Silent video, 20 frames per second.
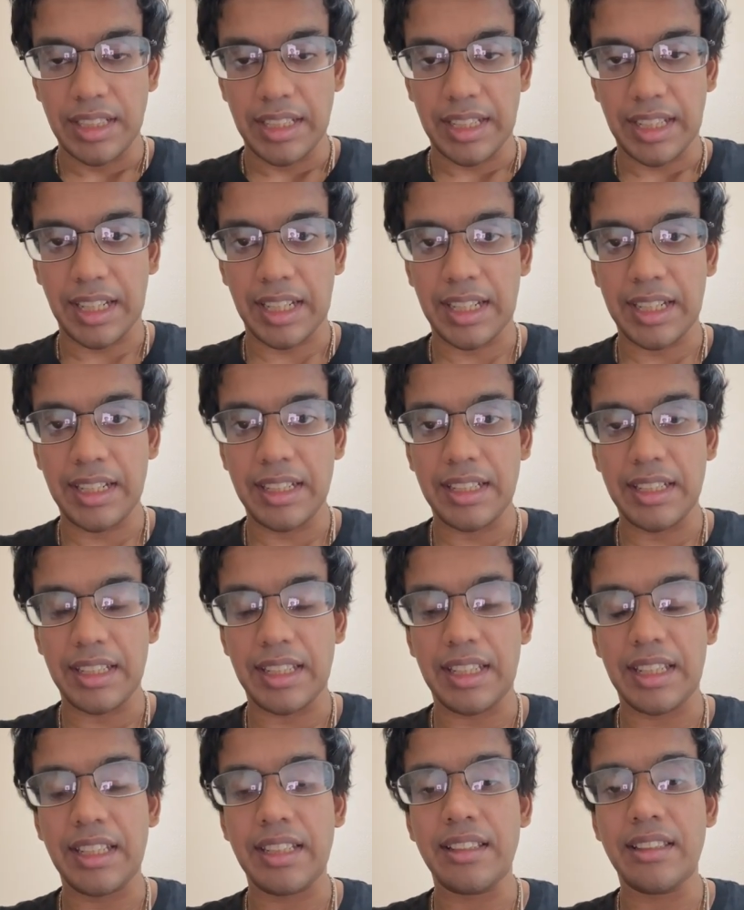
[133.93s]
And
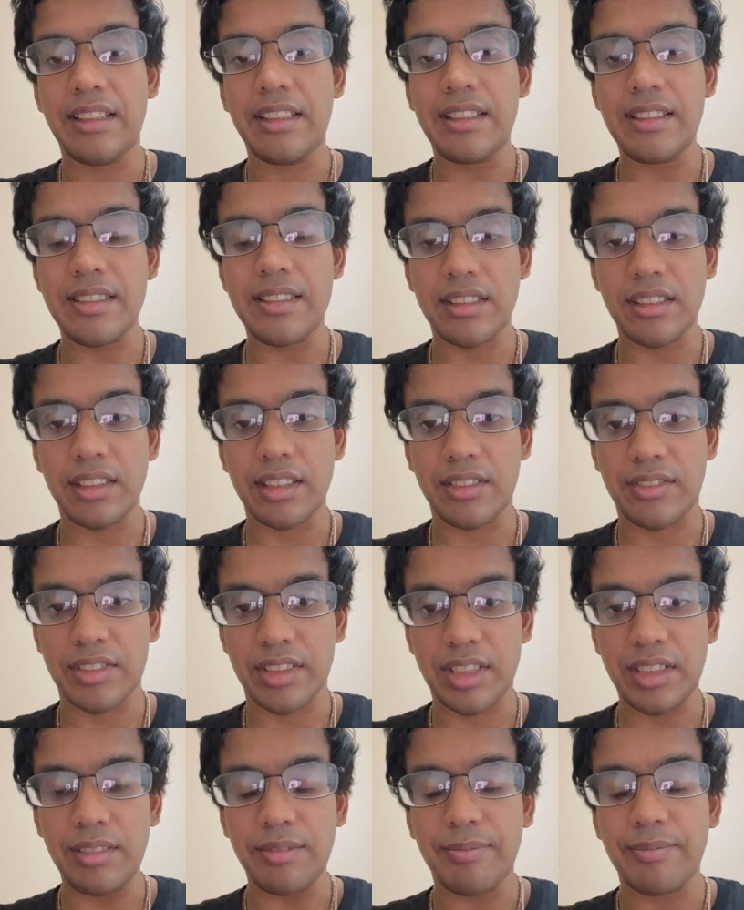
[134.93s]
in this
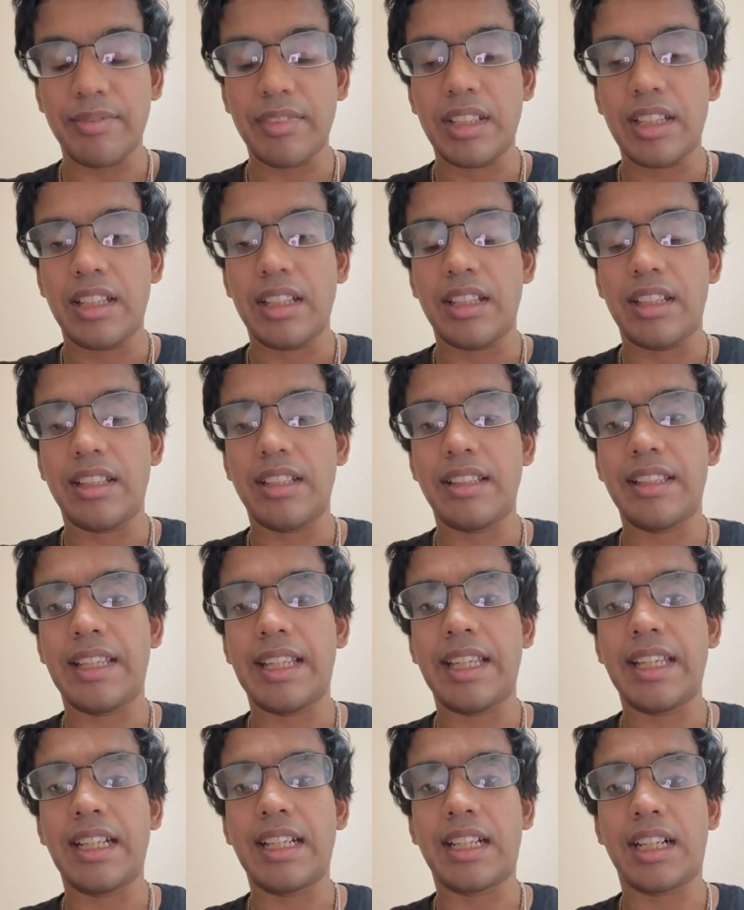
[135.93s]
liver,
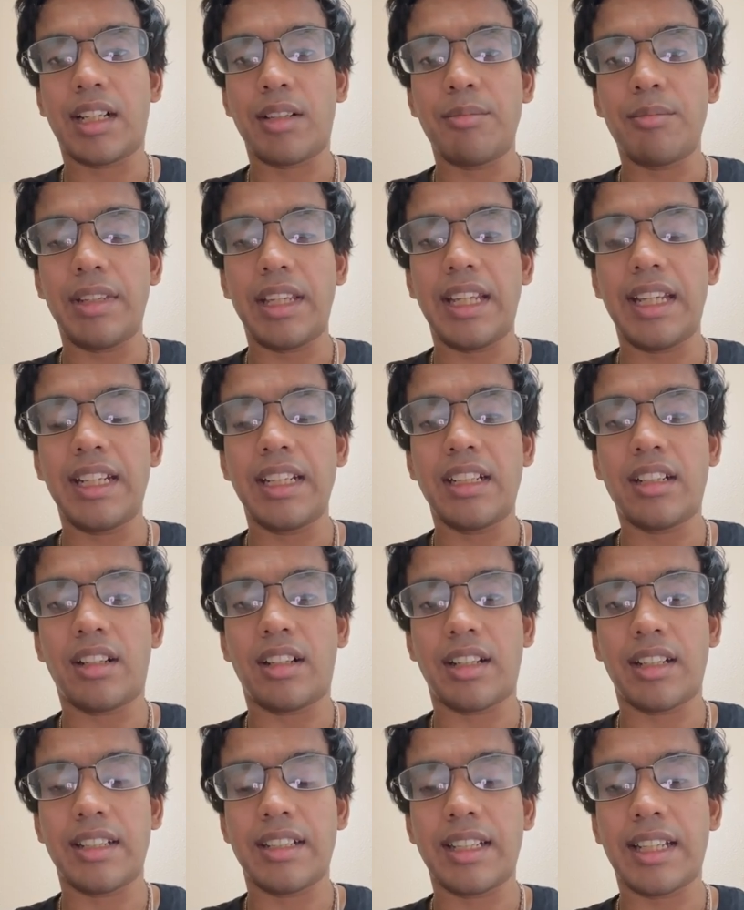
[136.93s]
they come in
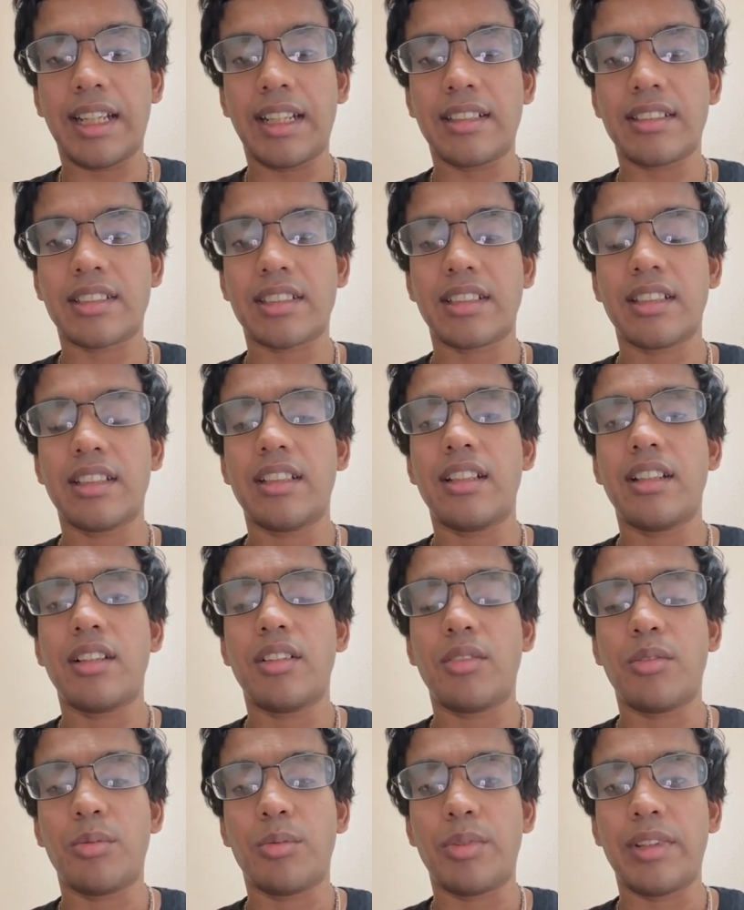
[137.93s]
contact
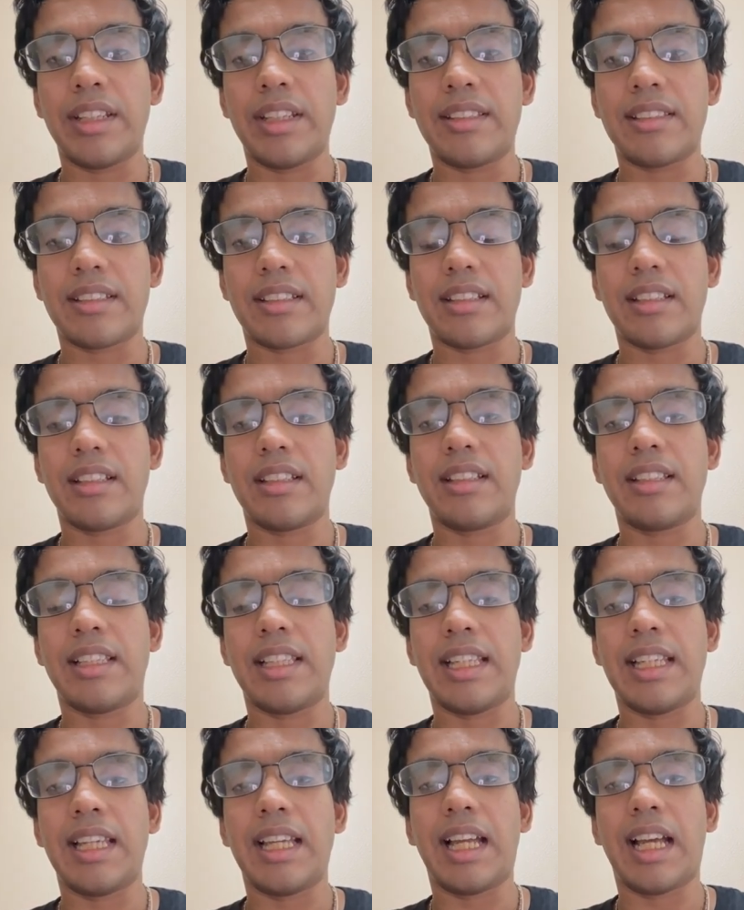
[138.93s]
with
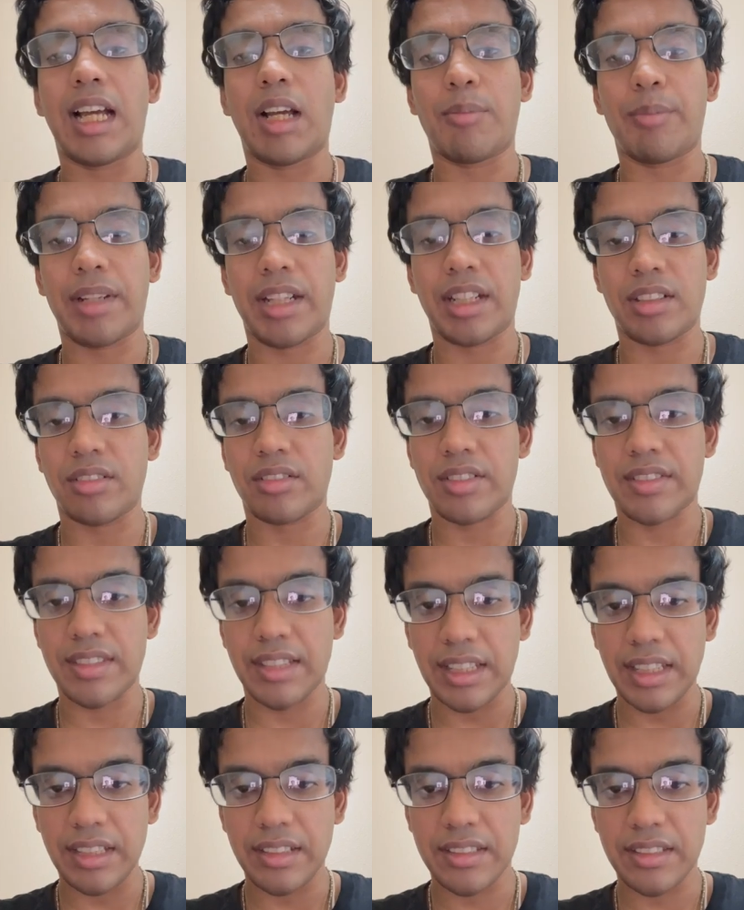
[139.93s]
the
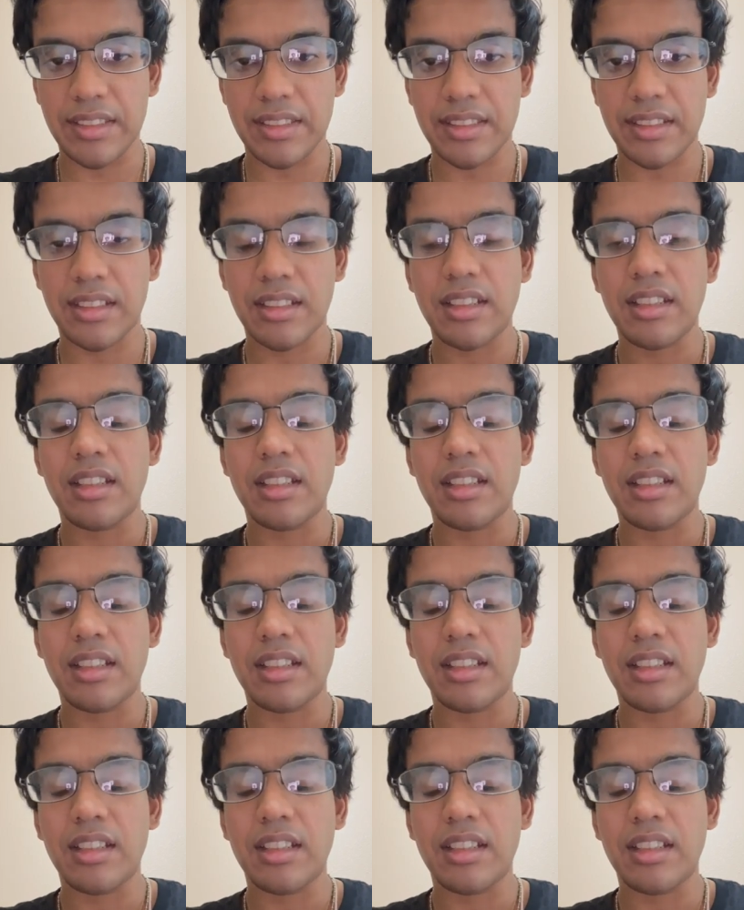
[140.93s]
hepatocytes.